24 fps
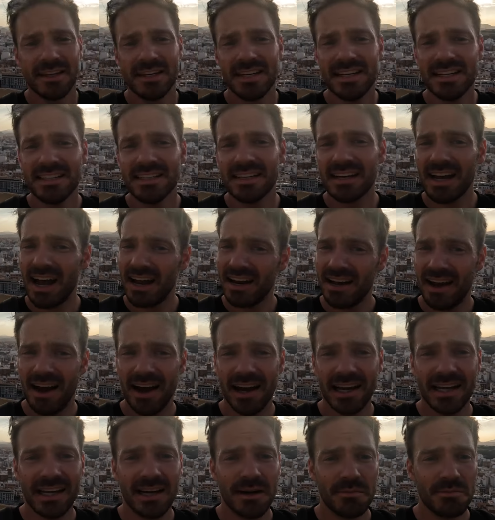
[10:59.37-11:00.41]
you need to kind of
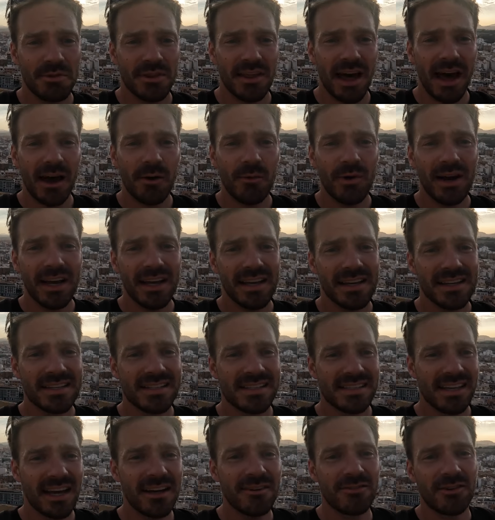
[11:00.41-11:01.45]
hike up that way
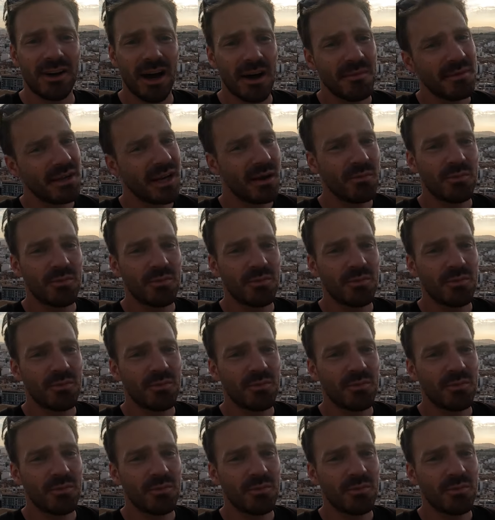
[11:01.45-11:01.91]
instead of coming